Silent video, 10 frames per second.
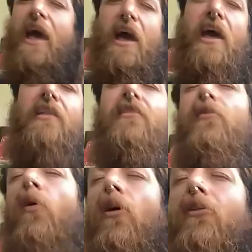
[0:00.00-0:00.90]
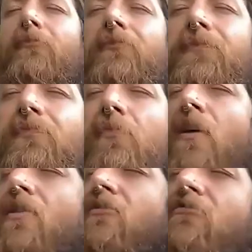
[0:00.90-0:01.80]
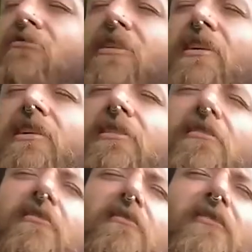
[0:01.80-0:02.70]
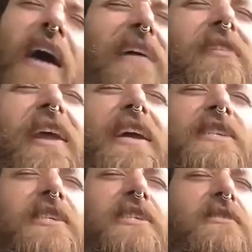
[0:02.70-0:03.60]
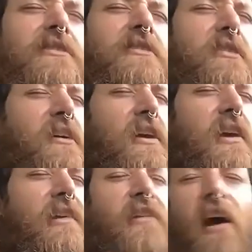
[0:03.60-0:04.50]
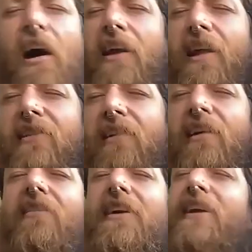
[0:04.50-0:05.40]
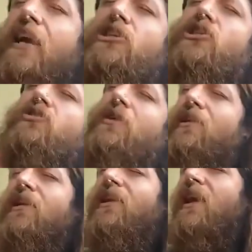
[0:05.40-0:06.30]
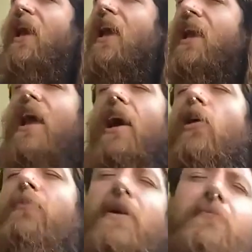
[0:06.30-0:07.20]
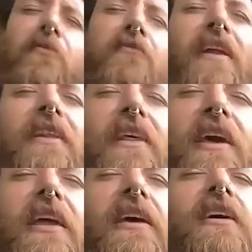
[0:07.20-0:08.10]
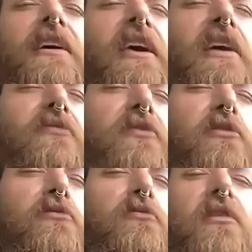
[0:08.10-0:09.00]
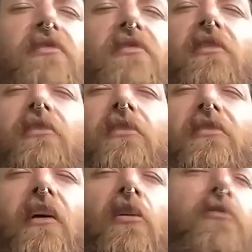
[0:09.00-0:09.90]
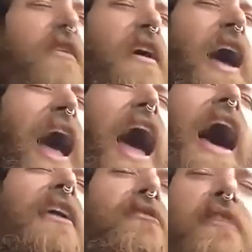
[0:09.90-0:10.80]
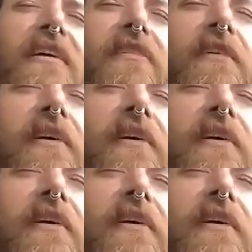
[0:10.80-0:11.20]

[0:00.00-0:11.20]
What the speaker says: and so on. The vaccination is not necessarily dangerous. It can help in preventing it if you consider yourself at risk